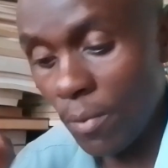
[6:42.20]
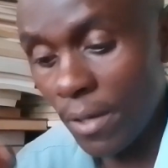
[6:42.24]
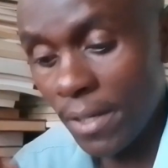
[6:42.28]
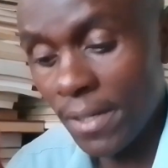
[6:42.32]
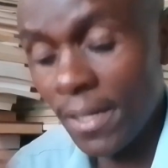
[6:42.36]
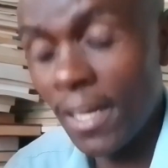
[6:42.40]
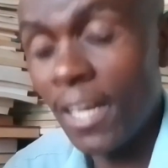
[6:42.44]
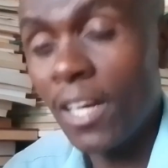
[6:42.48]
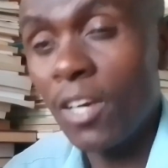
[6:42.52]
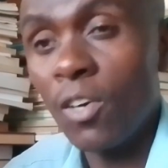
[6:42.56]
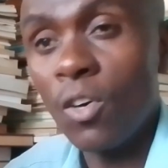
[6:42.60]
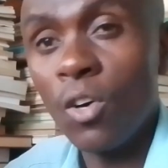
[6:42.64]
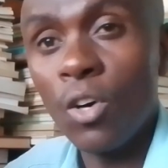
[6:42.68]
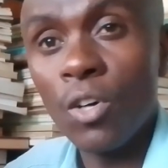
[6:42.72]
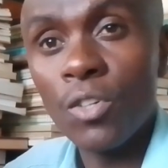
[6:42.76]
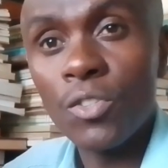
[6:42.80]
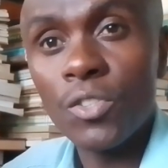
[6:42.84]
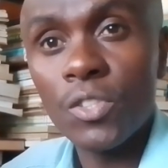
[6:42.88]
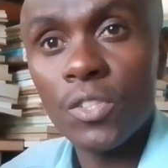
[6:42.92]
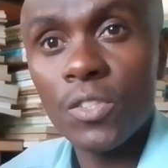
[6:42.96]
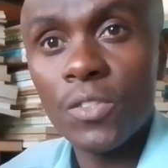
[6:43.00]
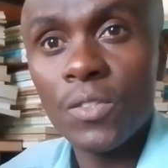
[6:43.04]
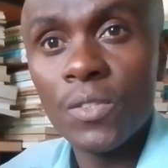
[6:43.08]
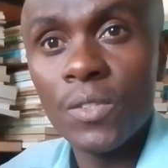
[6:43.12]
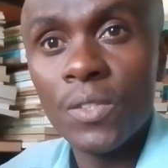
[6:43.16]
that I
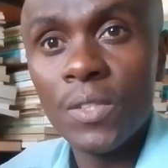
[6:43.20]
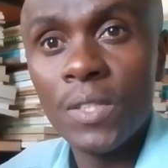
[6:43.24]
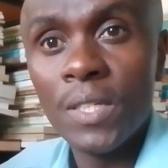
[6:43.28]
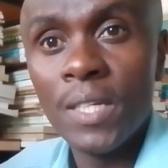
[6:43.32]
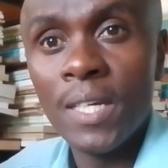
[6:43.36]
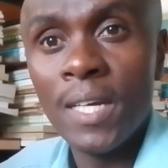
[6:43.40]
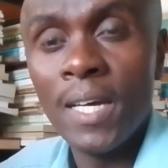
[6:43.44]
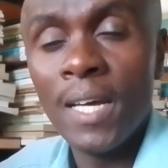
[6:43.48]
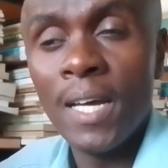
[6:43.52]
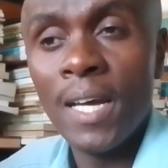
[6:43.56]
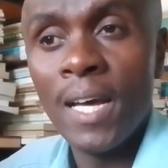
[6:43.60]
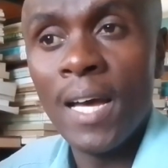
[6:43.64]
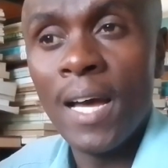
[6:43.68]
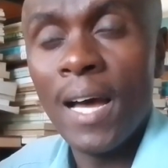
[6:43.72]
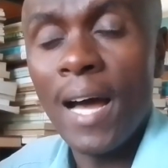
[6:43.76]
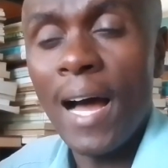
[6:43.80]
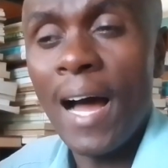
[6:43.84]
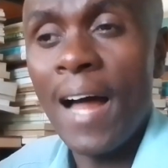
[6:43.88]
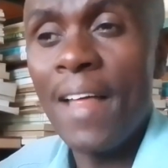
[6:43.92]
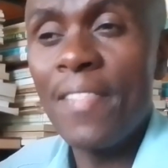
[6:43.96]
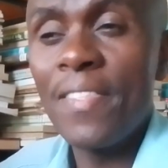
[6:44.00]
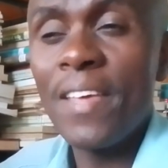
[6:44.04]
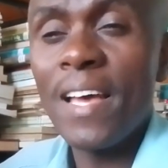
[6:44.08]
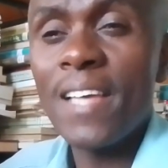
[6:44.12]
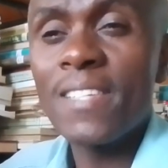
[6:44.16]
got,
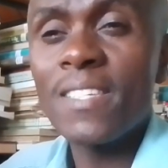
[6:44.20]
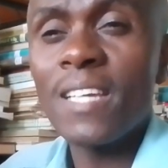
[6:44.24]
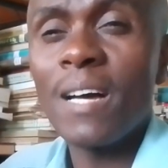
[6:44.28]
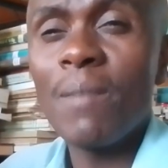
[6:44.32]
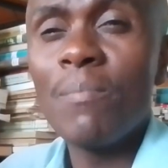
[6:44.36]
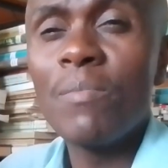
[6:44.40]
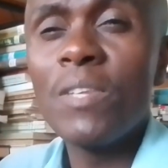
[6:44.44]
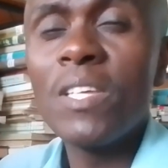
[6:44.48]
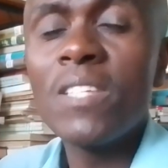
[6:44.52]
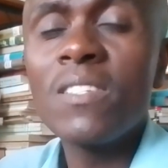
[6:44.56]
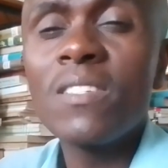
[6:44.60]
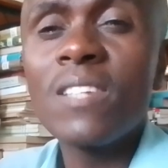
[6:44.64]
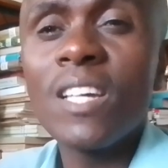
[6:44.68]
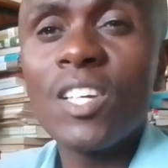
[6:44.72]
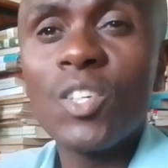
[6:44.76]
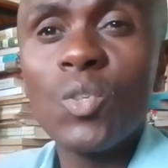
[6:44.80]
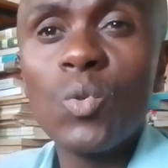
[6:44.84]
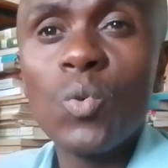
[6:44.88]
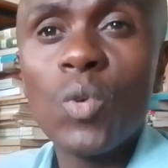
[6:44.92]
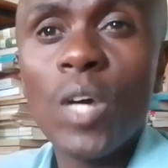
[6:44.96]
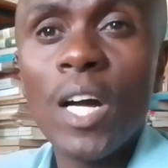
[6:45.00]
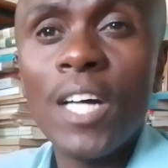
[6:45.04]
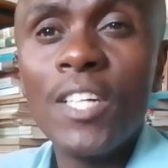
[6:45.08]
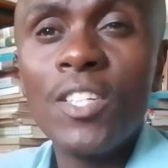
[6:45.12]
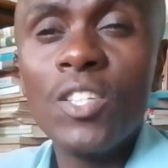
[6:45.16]
and there are some things that
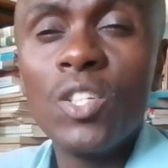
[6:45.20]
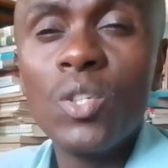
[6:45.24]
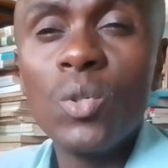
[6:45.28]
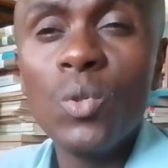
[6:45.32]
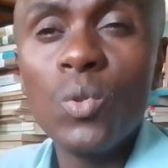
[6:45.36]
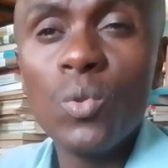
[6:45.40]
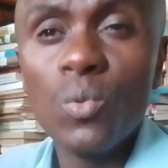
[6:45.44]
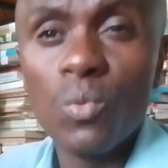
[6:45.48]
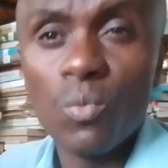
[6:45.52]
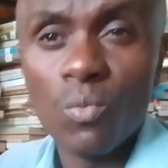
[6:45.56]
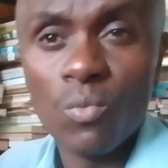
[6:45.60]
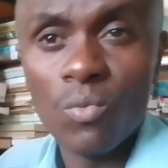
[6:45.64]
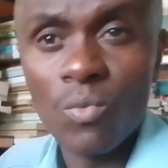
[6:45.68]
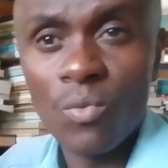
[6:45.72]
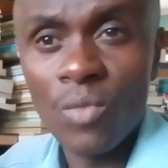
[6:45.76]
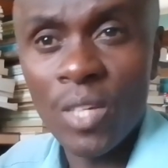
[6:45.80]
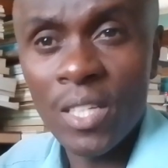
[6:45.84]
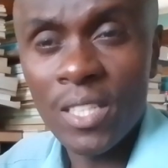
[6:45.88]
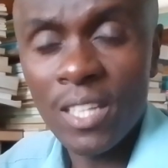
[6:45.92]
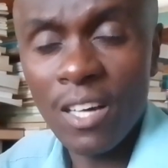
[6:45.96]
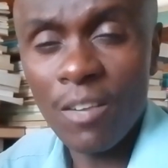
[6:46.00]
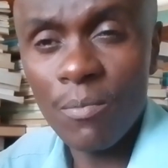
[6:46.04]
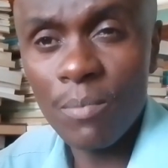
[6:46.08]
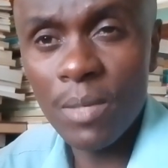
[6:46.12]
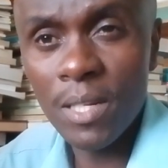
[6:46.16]
you can do
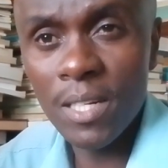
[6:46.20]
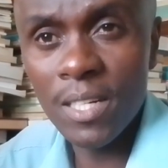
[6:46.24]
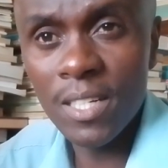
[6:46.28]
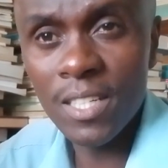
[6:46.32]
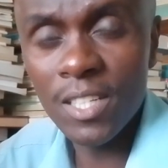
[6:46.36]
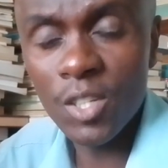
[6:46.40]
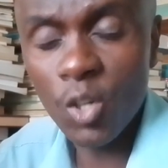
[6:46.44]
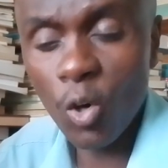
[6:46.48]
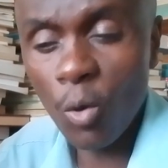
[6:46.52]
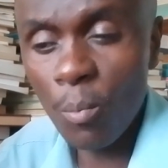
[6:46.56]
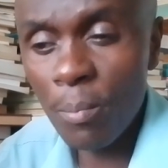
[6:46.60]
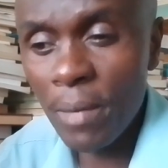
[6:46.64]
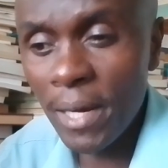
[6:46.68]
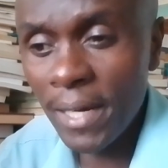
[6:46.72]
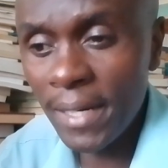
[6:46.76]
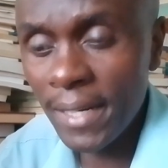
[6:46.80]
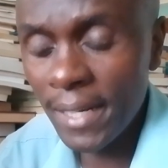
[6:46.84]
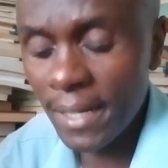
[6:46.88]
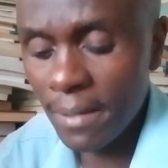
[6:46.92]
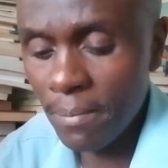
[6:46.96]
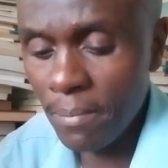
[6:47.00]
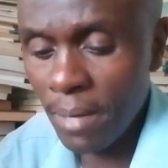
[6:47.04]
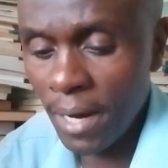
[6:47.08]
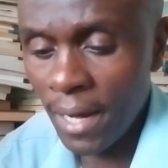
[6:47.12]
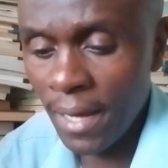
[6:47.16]
that have been
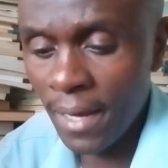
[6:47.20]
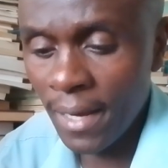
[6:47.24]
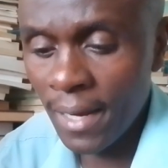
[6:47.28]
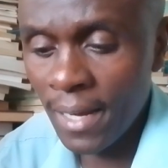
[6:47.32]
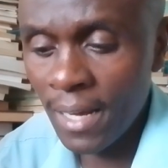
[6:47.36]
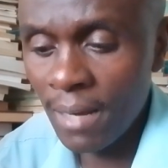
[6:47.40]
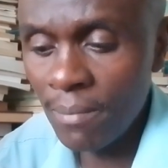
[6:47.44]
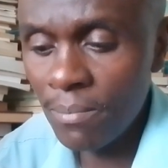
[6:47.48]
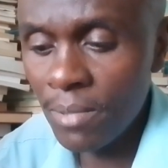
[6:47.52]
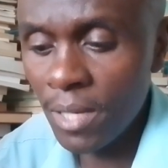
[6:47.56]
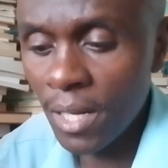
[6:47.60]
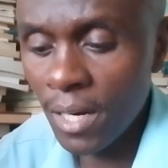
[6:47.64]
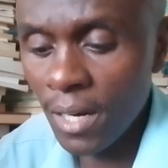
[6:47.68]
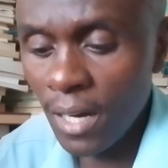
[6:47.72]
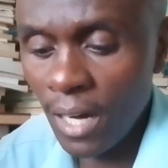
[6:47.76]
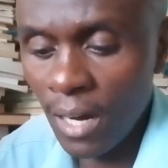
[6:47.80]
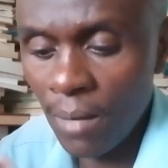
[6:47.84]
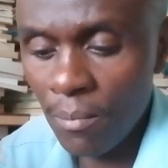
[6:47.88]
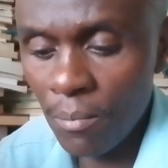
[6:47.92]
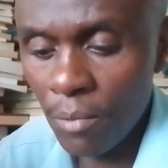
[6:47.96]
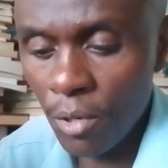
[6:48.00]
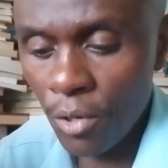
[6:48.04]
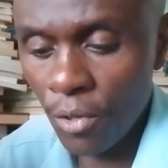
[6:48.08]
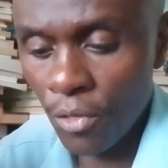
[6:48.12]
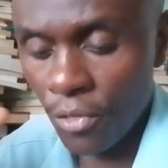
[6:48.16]
recommended by Gabriele
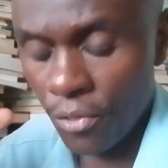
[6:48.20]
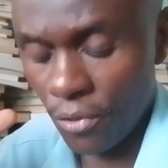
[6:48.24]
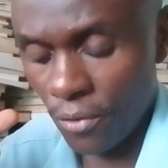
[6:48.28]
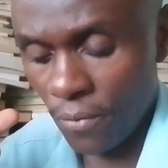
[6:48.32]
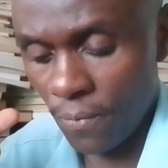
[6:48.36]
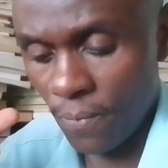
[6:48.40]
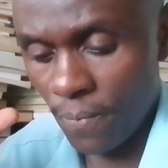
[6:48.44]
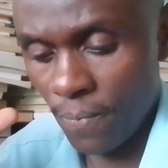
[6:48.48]
Amorth,